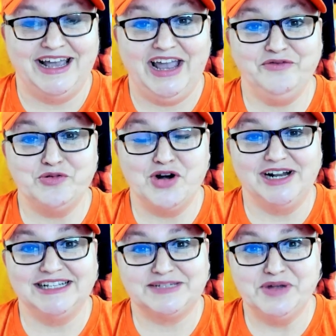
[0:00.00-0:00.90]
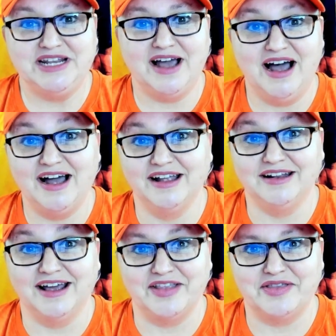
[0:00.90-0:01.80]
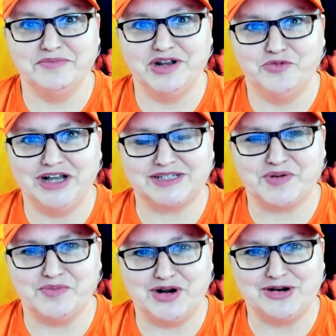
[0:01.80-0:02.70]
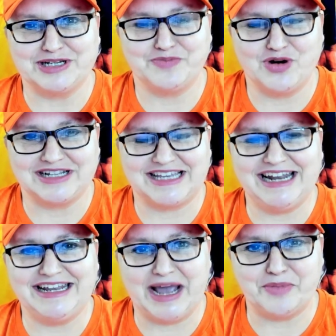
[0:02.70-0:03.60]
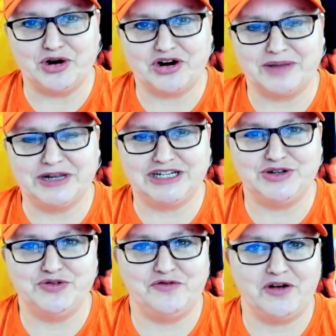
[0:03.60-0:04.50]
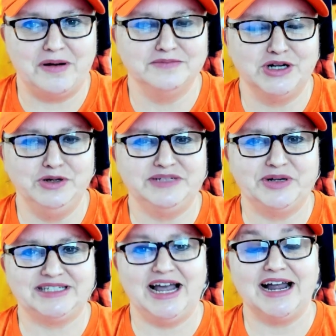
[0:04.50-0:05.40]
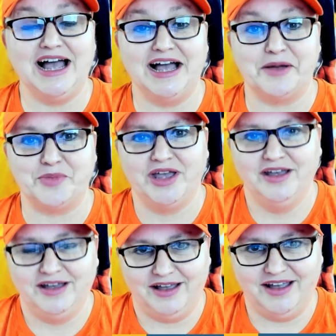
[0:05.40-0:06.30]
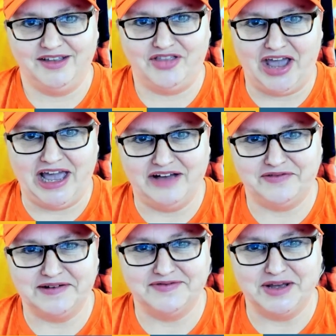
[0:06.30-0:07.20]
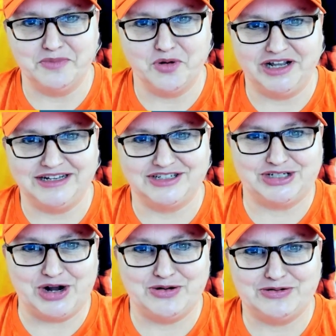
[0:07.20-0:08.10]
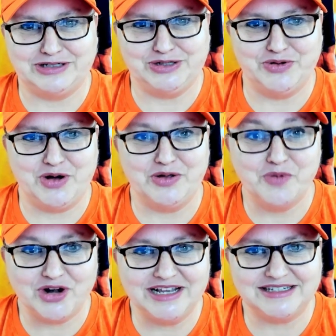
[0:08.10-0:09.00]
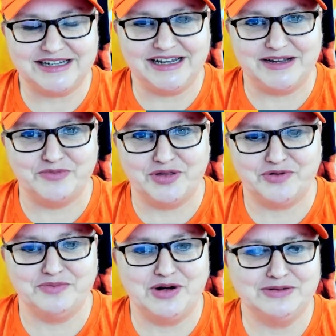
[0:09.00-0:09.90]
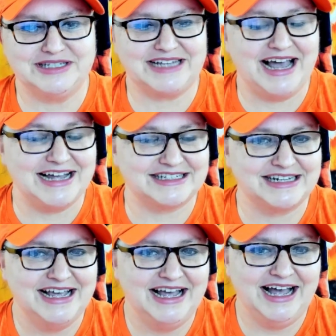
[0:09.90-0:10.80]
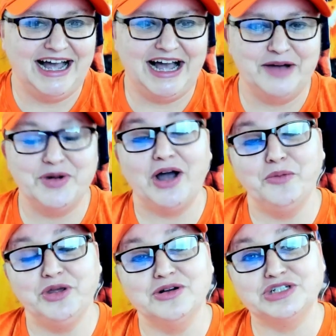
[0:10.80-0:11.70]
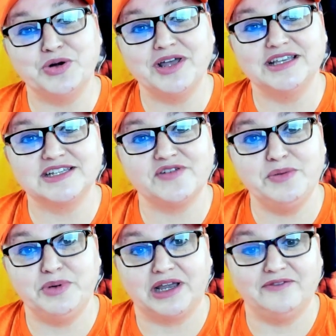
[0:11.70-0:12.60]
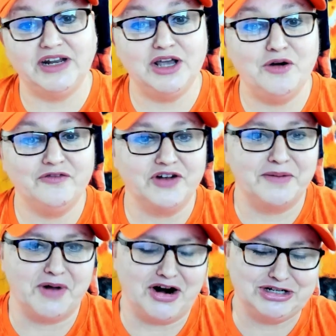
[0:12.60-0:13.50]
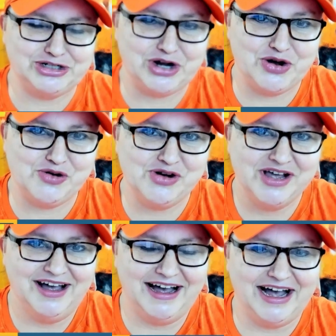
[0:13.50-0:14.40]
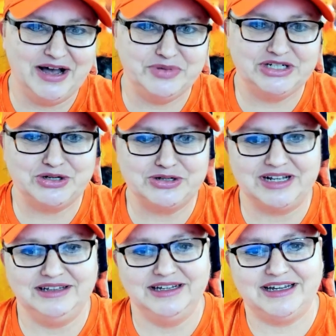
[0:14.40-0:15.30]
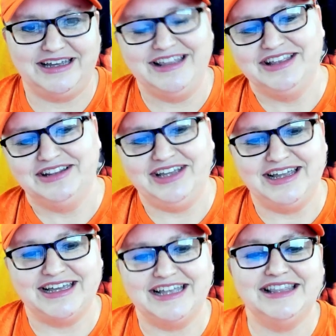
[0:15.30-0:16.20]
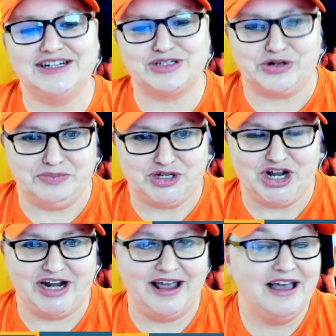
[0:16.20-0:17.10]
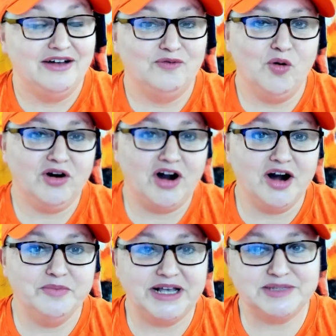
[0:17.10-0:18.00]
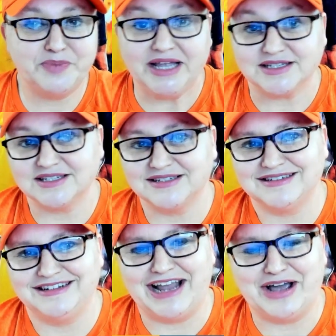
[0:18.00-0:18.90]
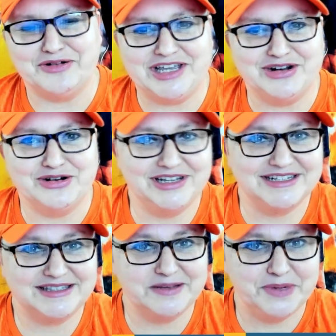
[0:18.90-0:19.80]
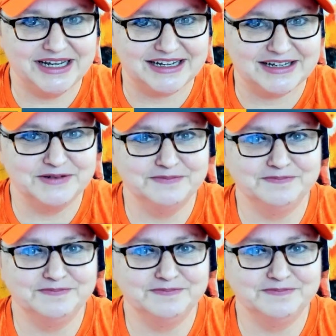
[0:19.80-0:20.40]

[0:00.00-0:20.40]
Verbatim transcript: Hey everyone, it's Mindy Hahn, the Midwest premier sports handicapper, coming to you from tony spicks dot com and the half of the morning show duo, The Morning Steam with Ramon Scott. Uh, but hope you enjoy this free pick video from our show. Uh, be sure to click in the link in the description for our best bets. Now here is the pick.